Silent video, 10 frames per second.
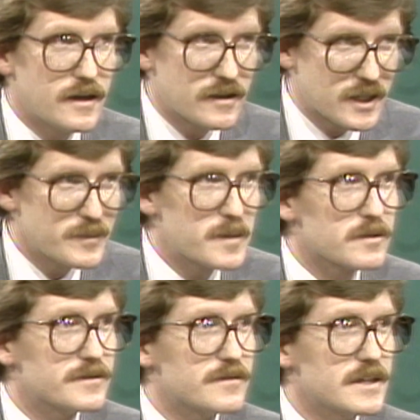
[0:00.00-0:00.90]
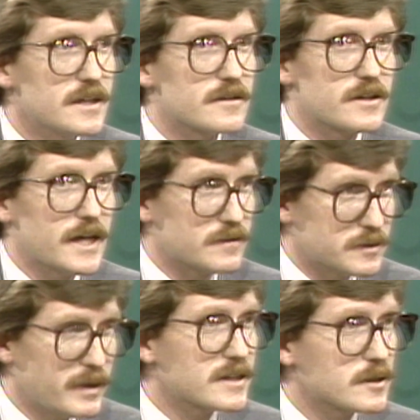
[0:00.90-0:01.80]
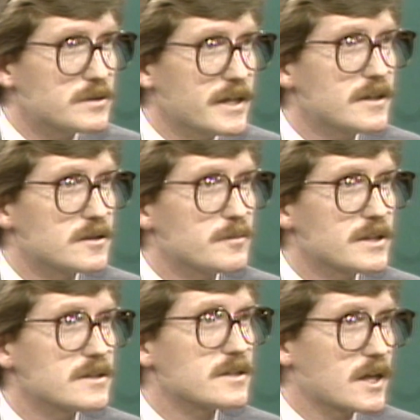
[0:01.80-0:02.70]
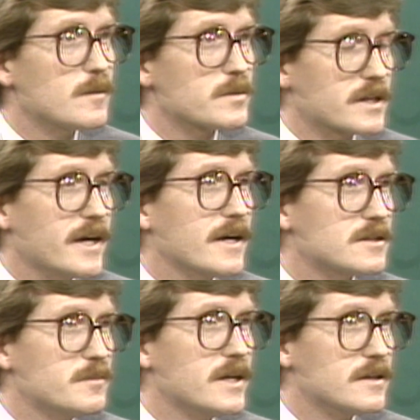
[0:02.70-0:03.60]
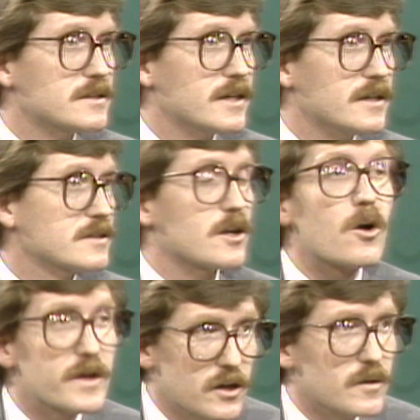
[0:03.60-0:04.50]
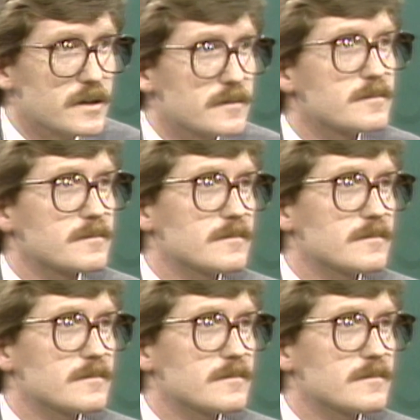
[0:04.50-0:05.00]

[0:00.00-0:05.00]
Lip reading: come April 15th, they're going to have to make some change in their business to come up with cash to pay to the state, because they already owe it.